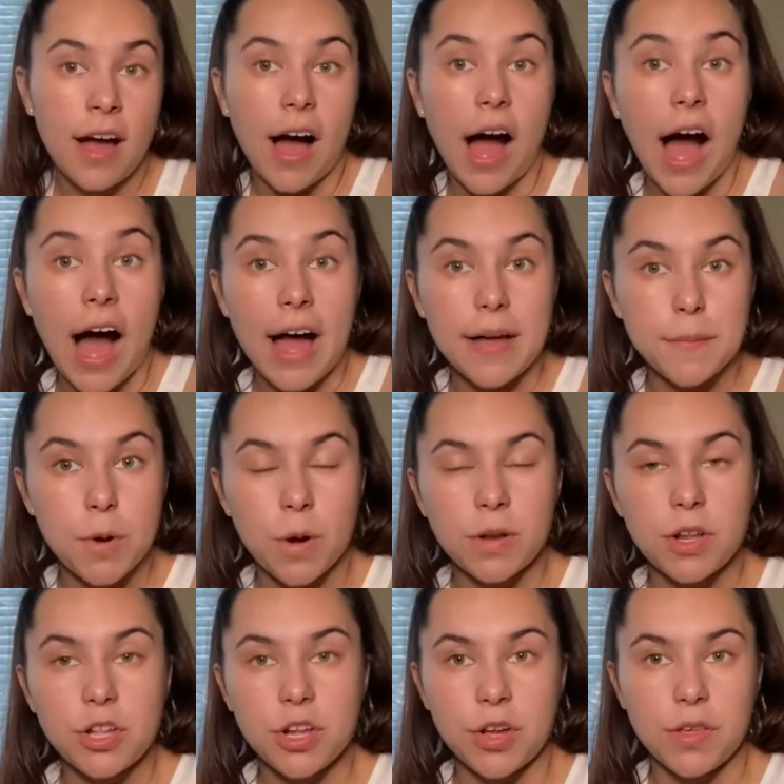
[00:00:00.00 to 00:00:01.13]
I'm going to
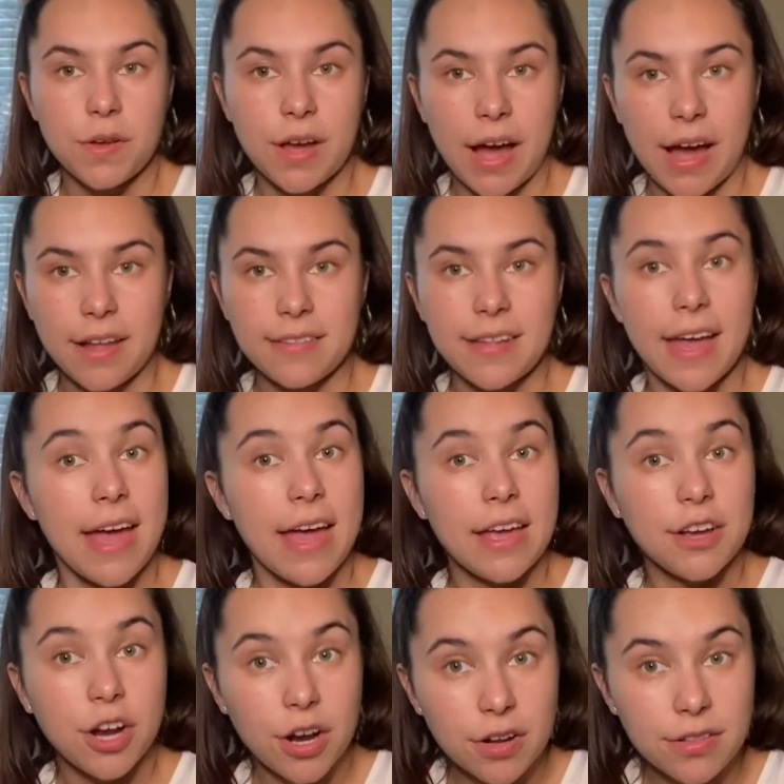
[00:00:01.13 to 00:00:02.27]
show you guys a
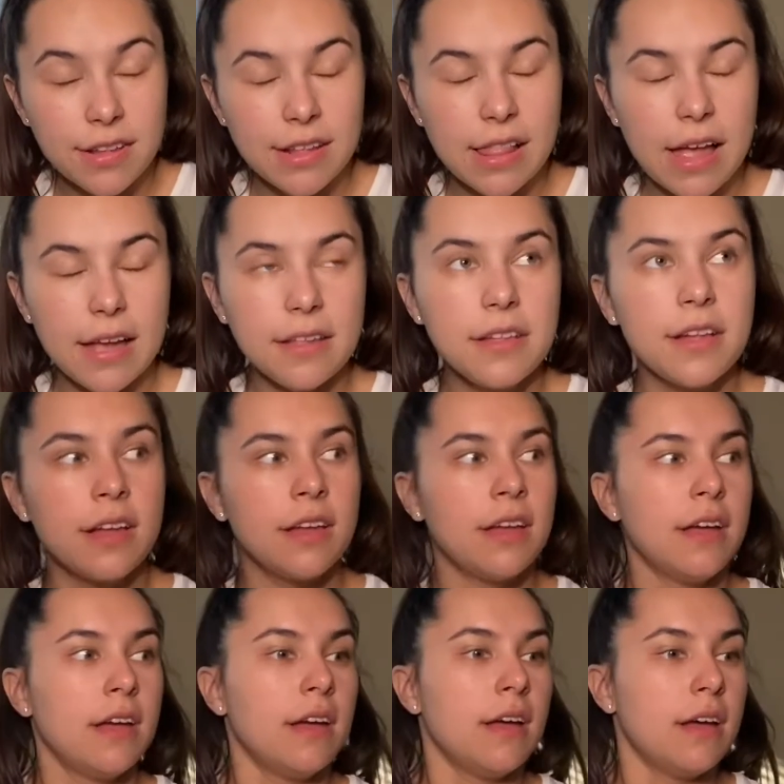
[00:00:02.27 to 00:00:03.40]
curtsy lunge
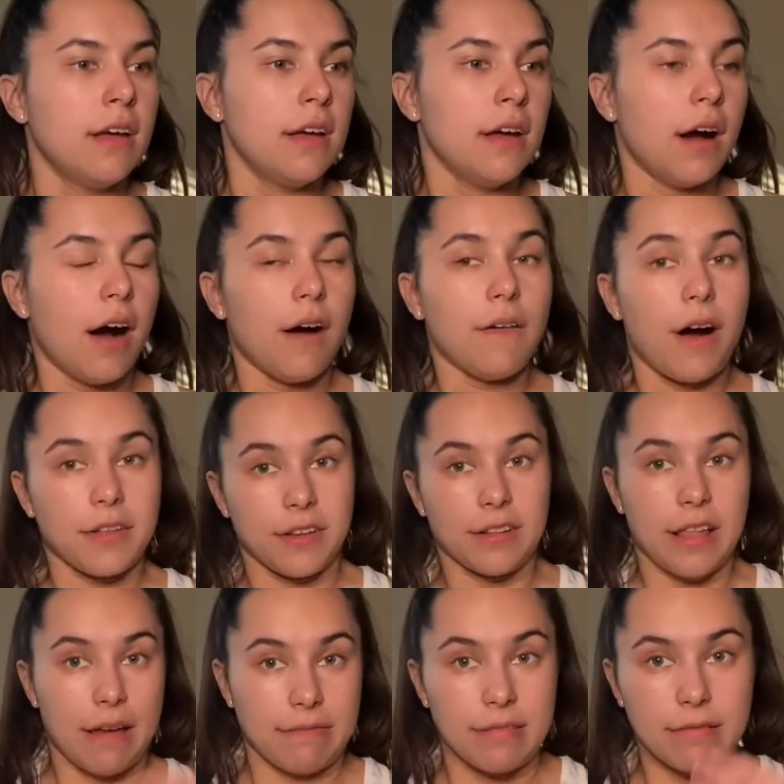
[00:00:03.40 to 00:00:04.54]
on your
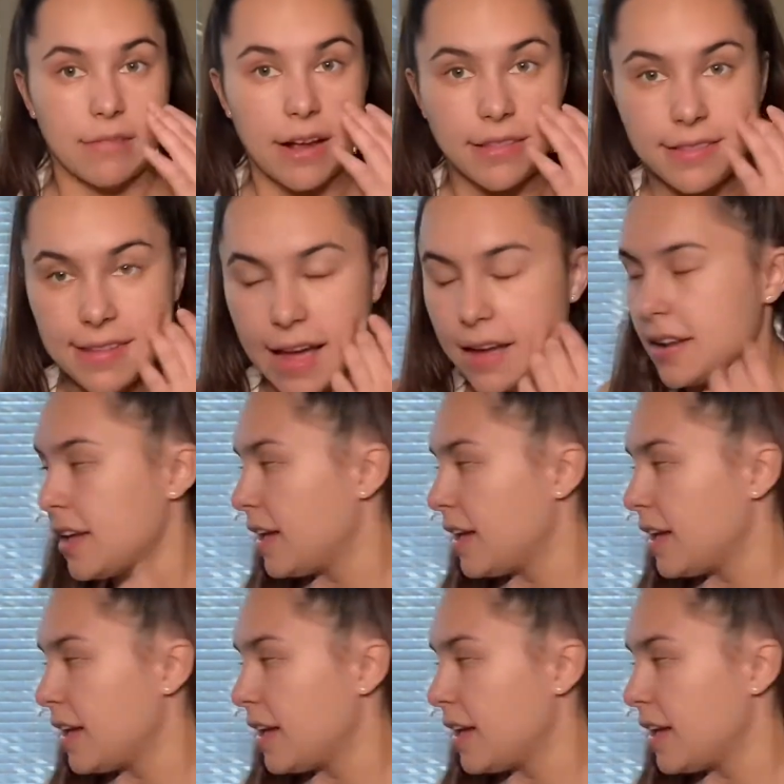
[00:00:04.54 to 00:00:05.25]
left and right side.